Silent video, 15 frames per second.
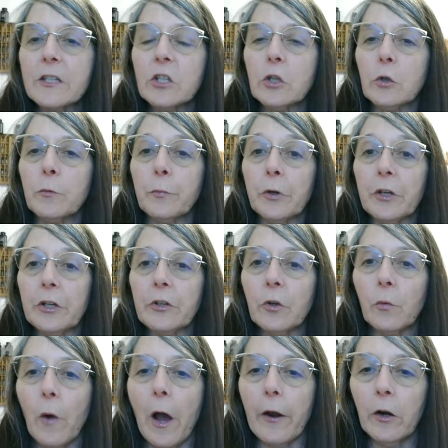to put in your
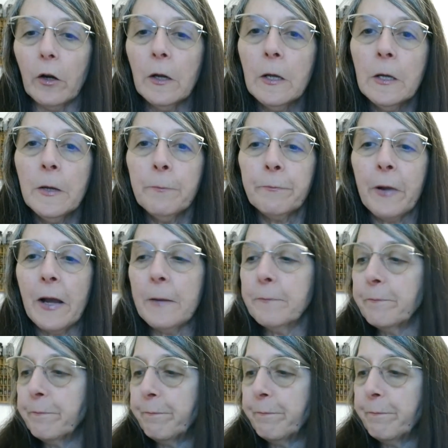water, but